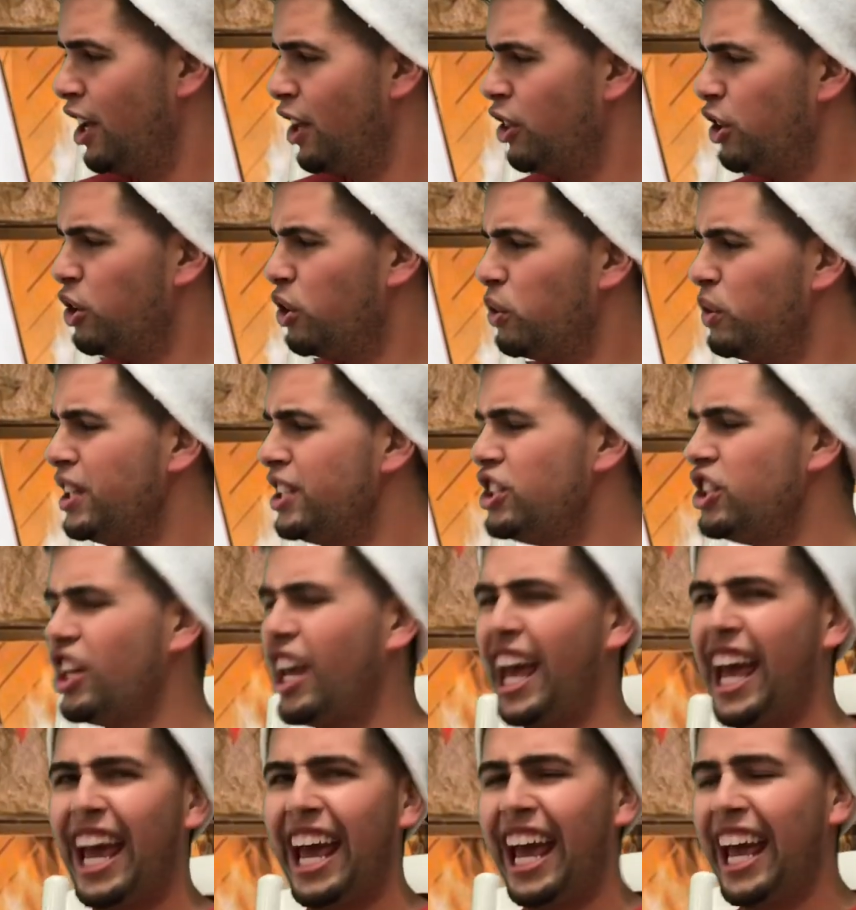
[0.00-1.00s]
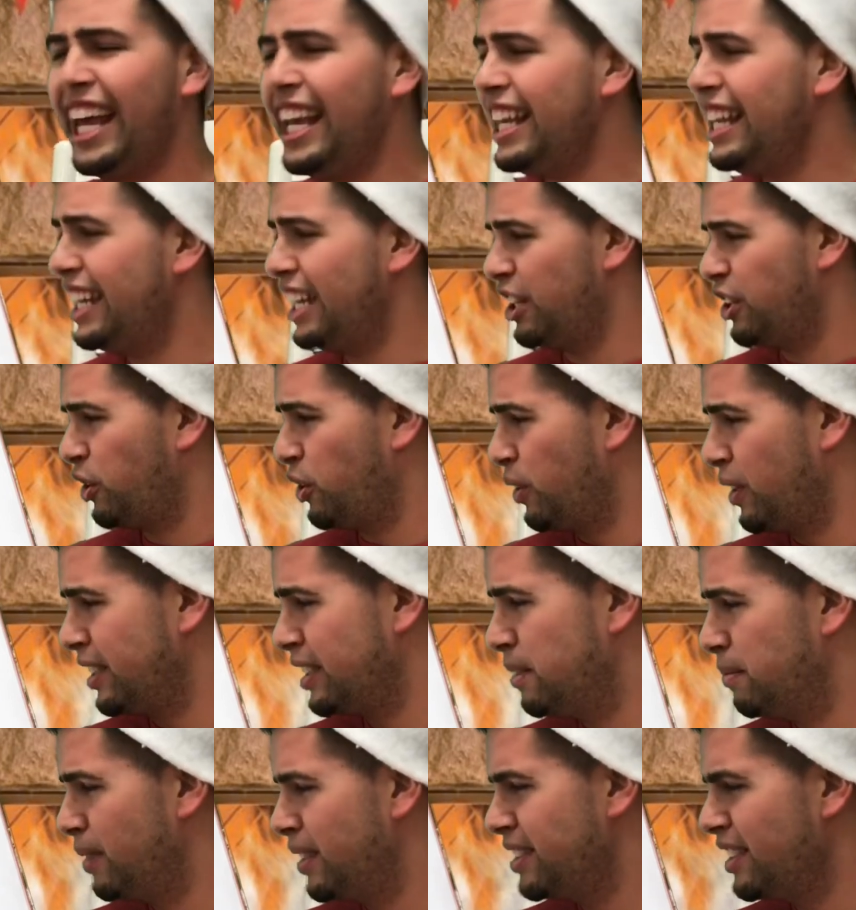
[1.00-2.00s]
The Grinch hated
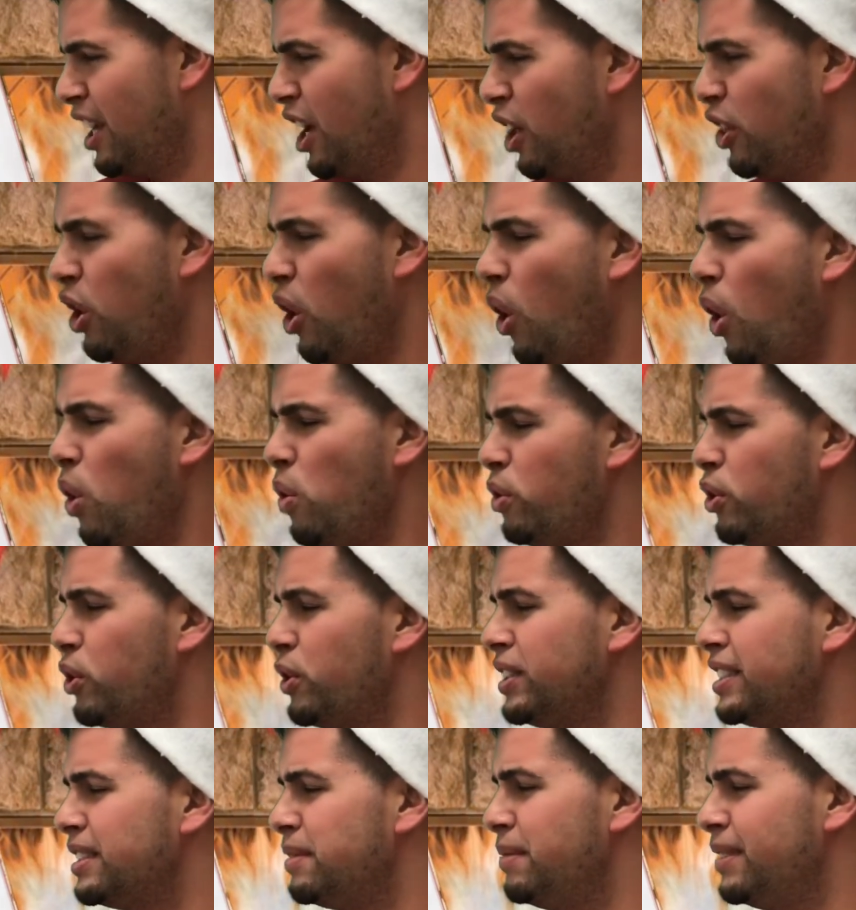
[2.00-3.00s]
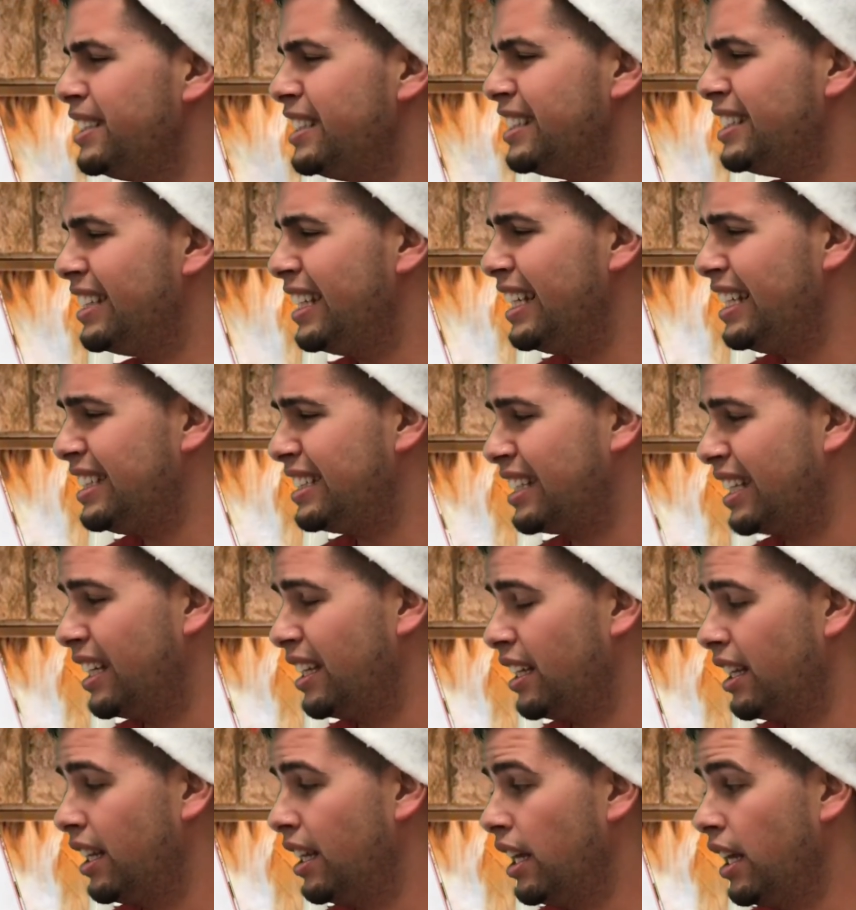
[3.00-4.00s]
Christmas, the whole Christmas
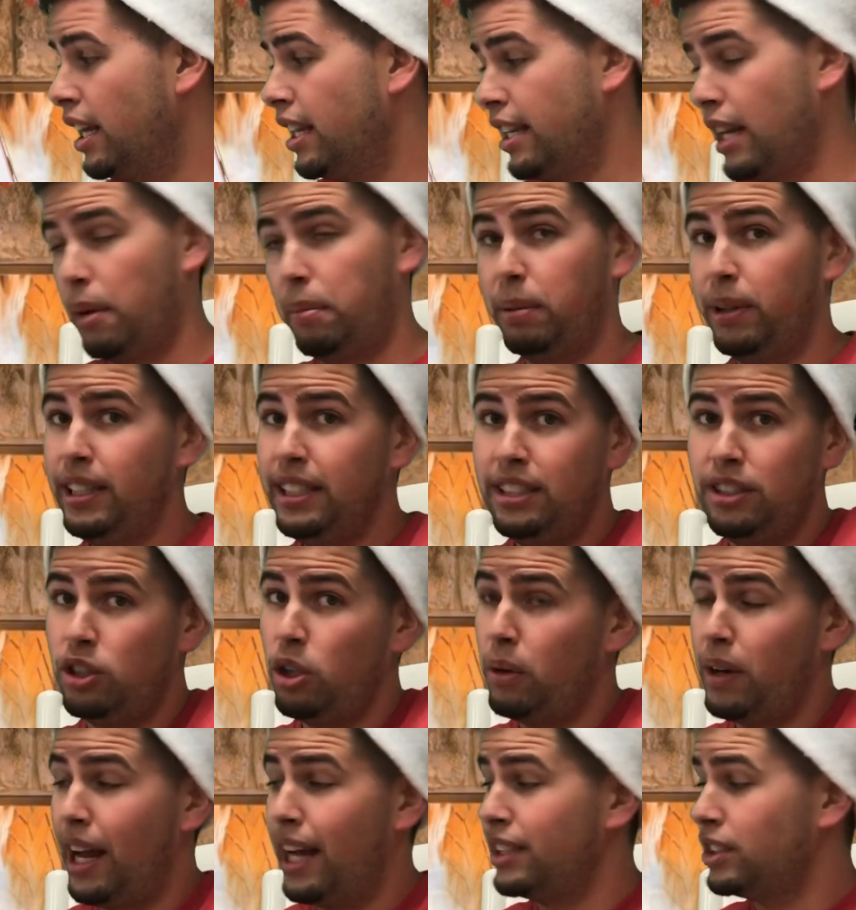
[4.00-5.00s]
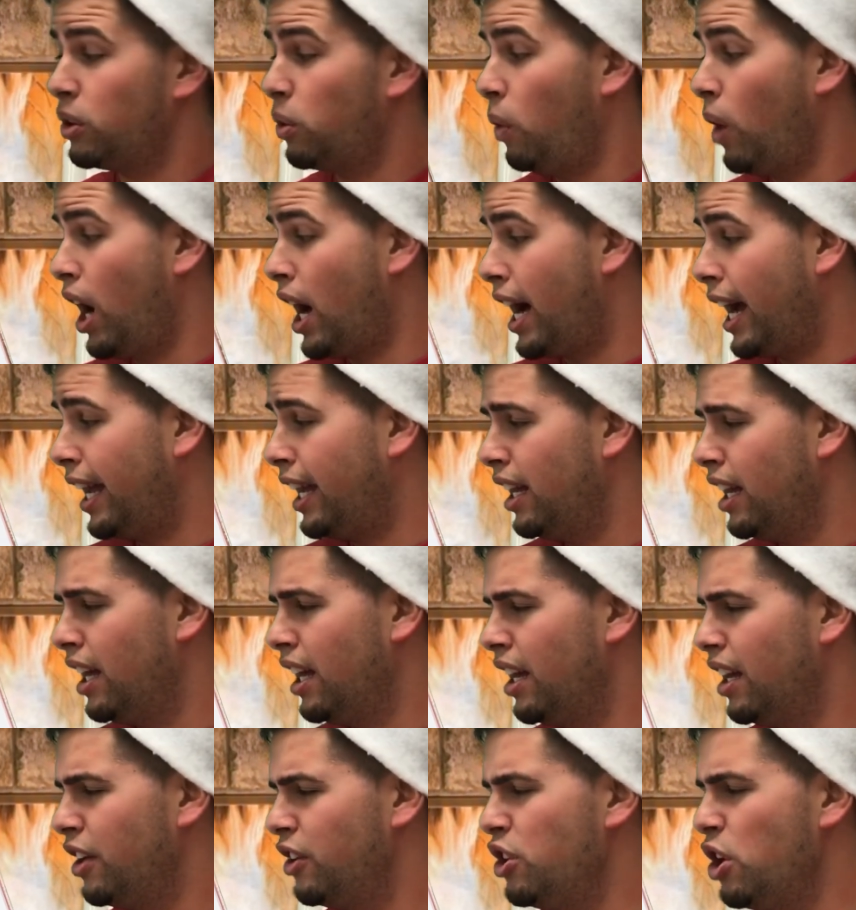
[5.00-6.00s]
season. Now please don't ask why.
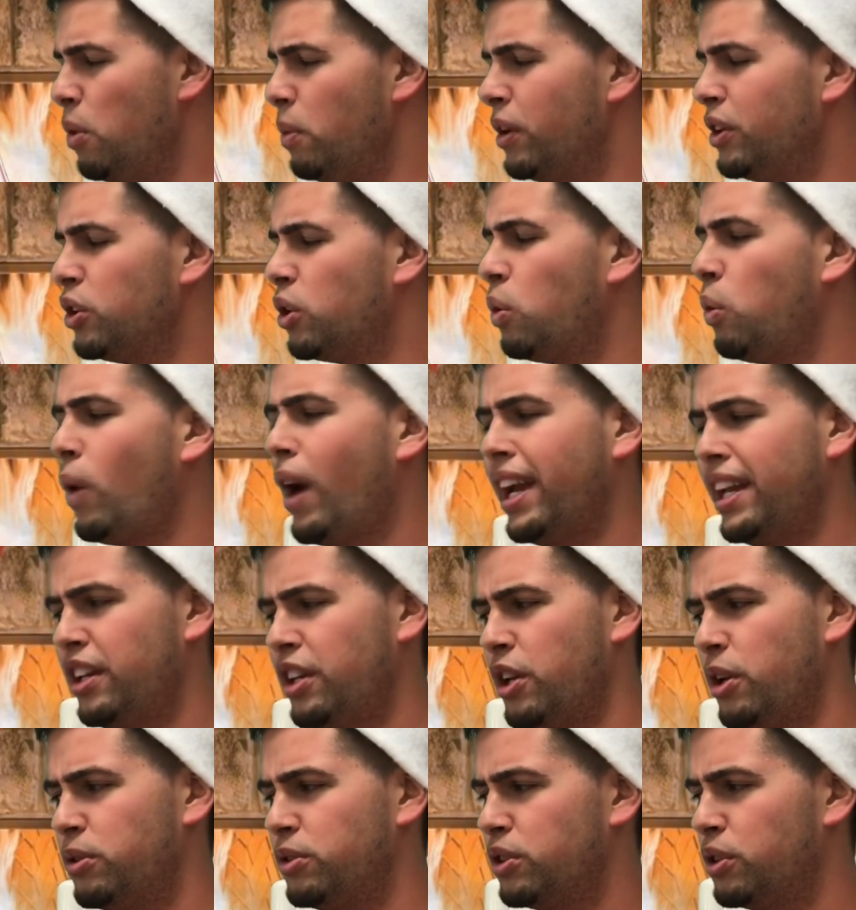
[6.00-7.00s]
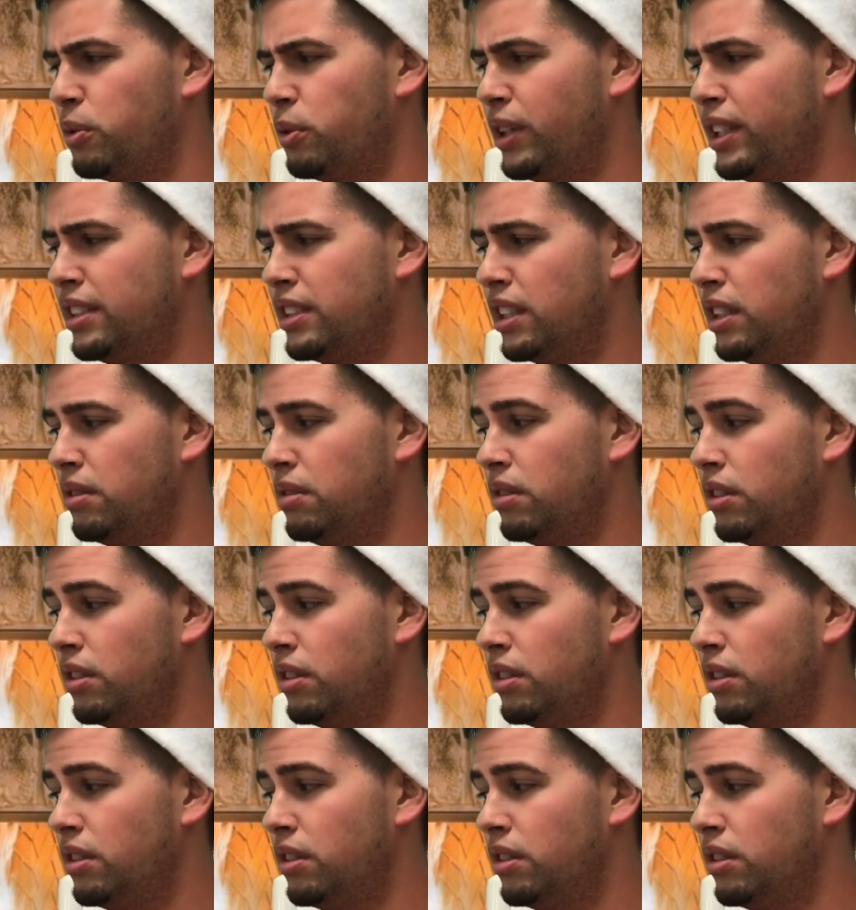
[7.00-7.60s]
No one quite knows the reason.